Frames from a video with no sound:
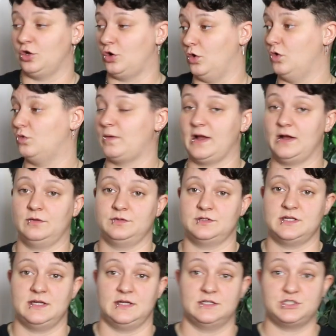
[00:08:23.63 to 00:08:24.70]
go around,
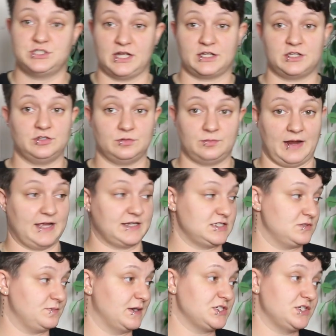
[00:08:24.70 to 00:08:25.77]
check your racks,
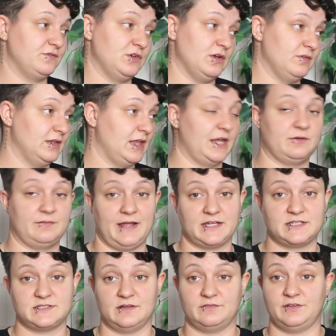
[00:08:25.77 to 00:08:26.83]
especially if you have a lot of
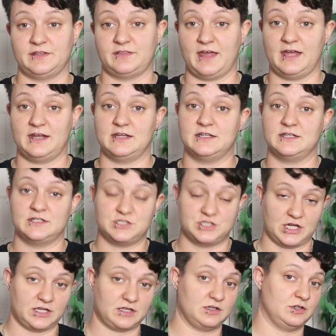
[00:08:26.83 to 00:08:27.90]
racks, stuff like that.
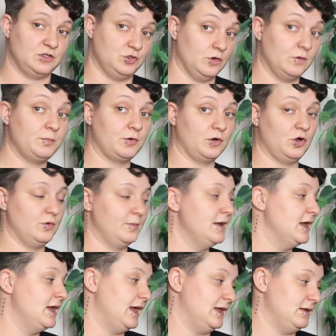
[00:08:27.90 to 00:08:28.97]
Check your probe
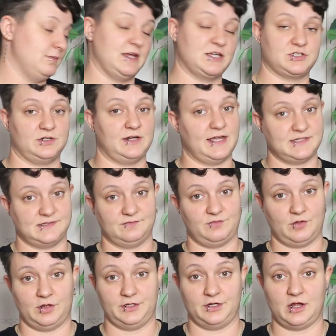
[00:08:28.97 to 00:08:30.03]
and make sure it hasn't
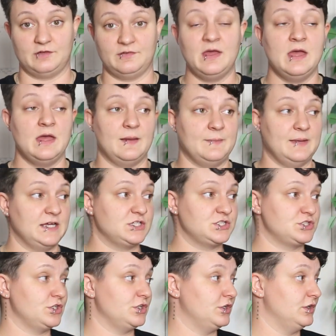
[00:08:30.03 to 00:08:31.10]
fallen off. Make
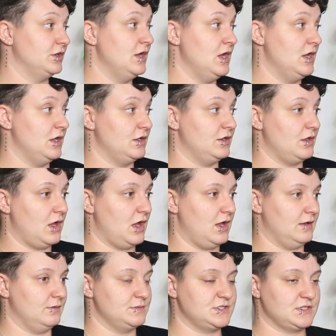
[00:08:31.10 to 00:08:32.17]
sure
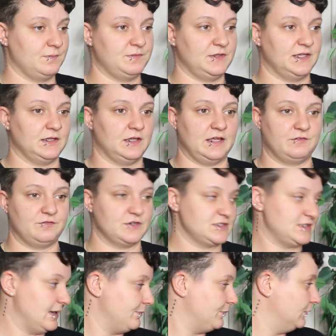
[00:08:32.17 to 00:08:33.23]
something like, for
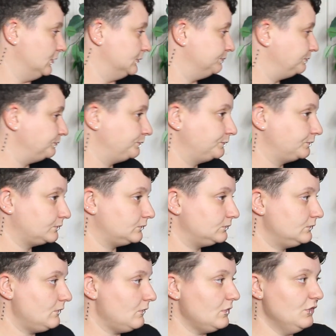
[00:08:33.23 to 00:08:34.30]
example,
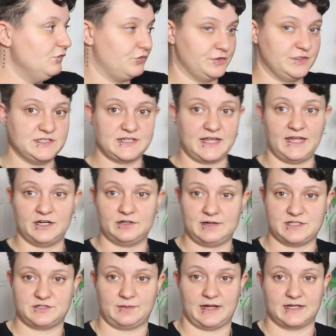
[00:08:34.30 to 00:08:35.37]
for these
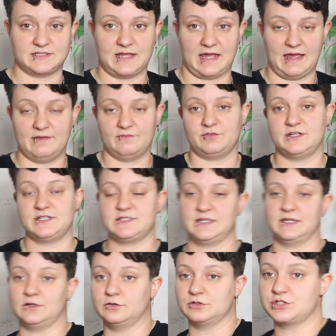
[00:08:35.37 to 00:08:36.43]
ARS racks, every
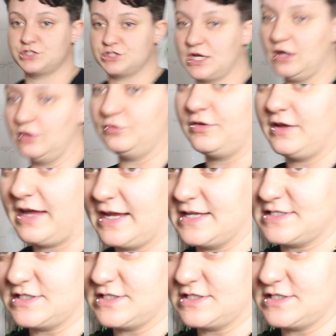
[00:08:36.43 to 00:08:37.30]
single shelf has